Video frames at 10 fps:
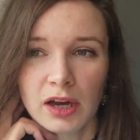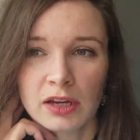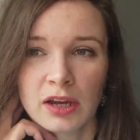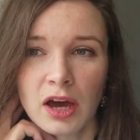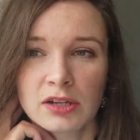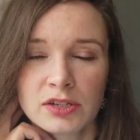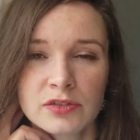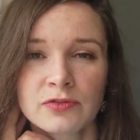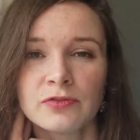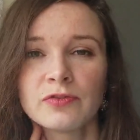and I
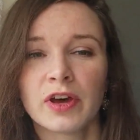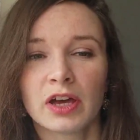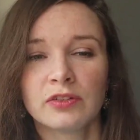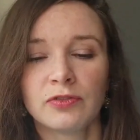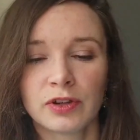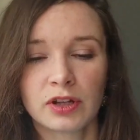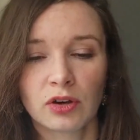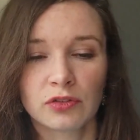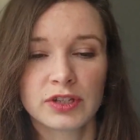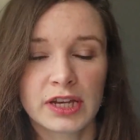just had a feeling
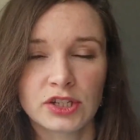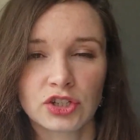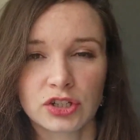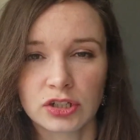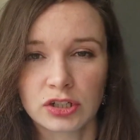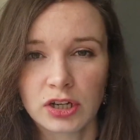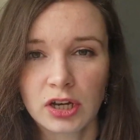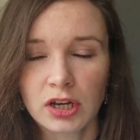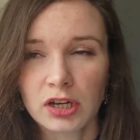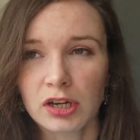of danger,
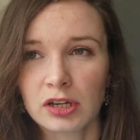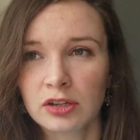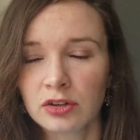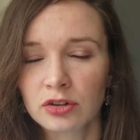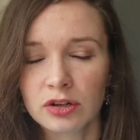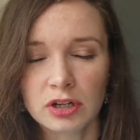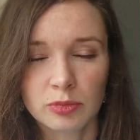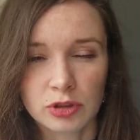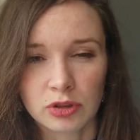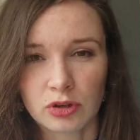an
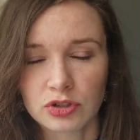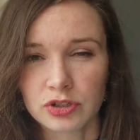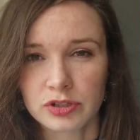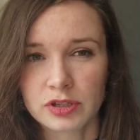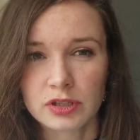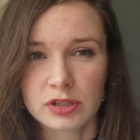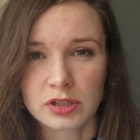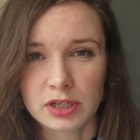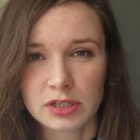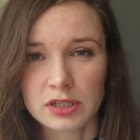incredible
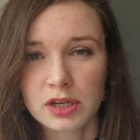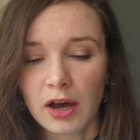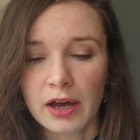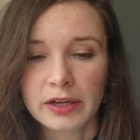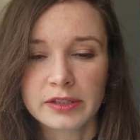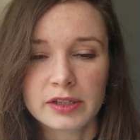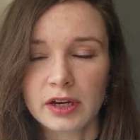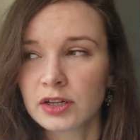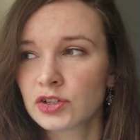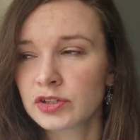nauseousness. And
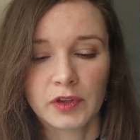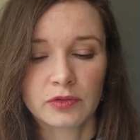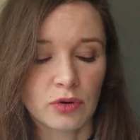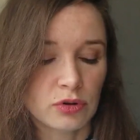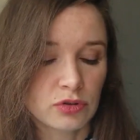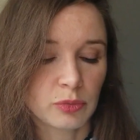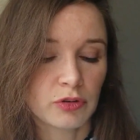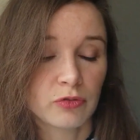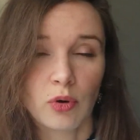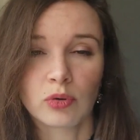I just wrote on my
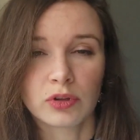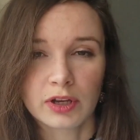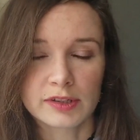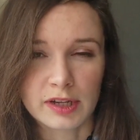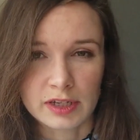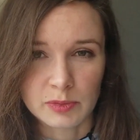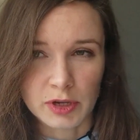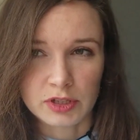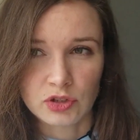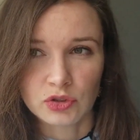phone like a text
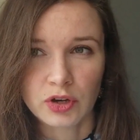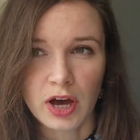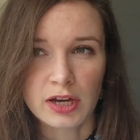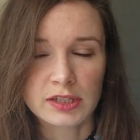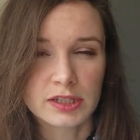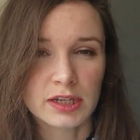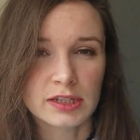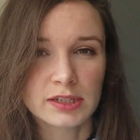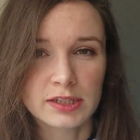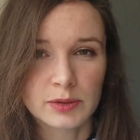message to God
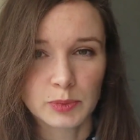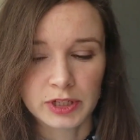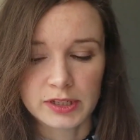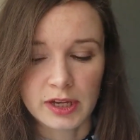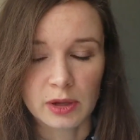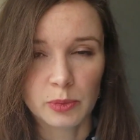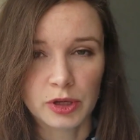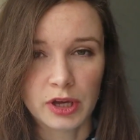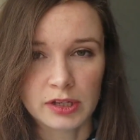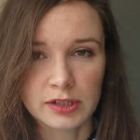that, please help
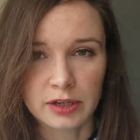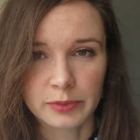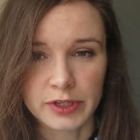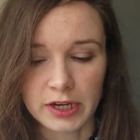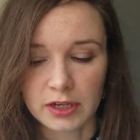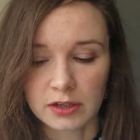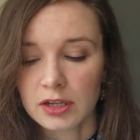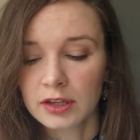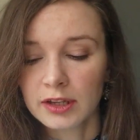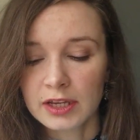me, I think I'm dying.
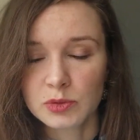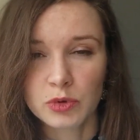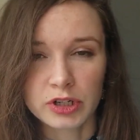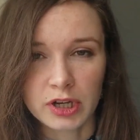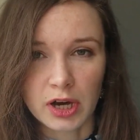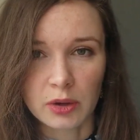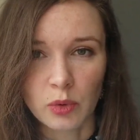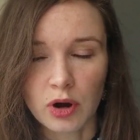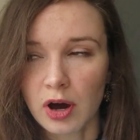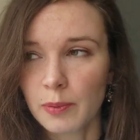The next morning I
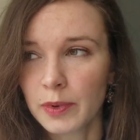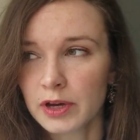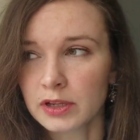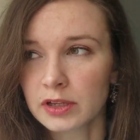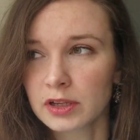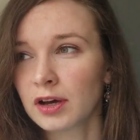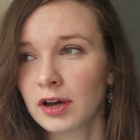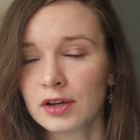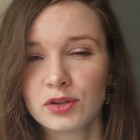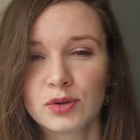woke up and
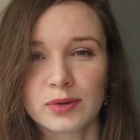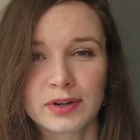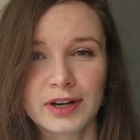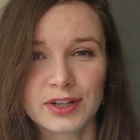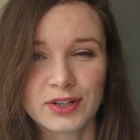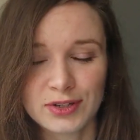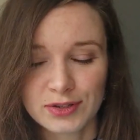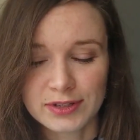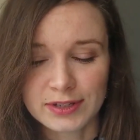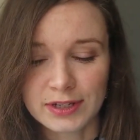I knew I needed to
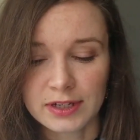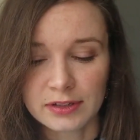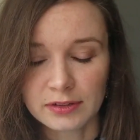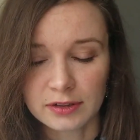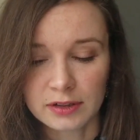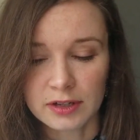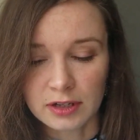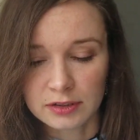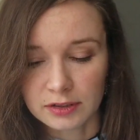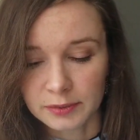see a
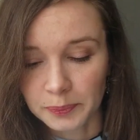doctor.